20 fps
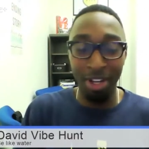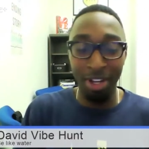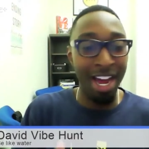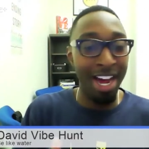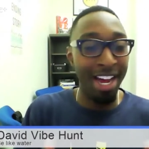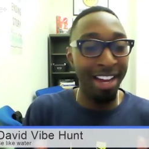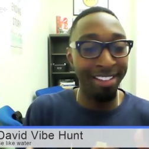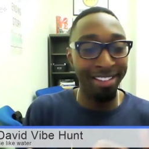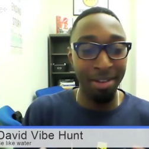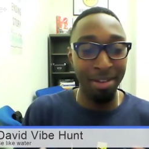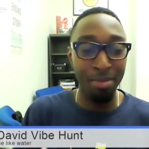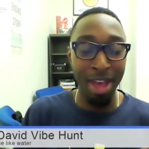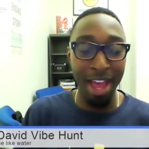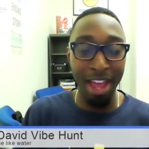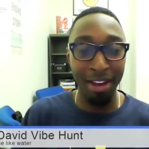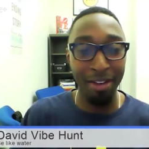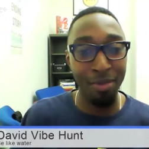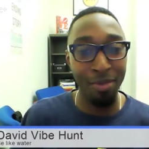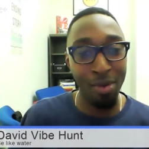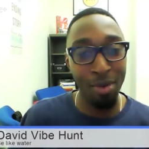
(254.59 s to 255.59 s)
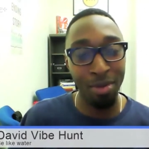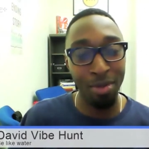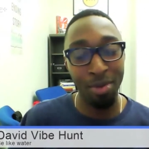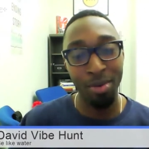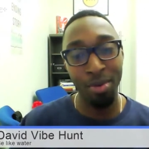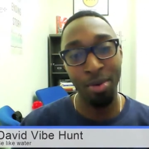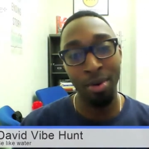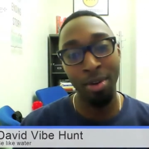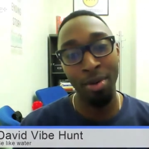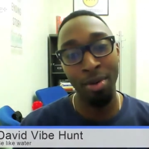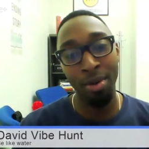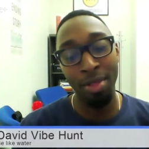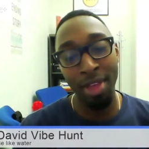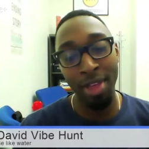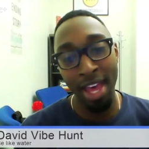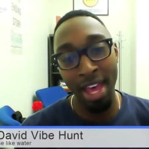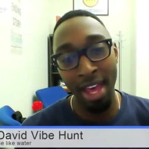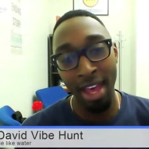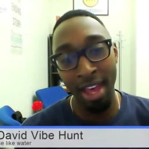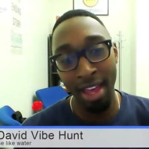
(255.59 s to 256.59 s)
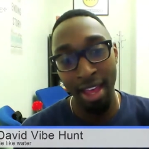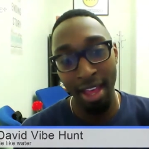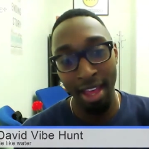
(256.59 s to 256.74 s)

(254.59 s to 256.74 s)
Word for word: constant back and forth on, on, on that.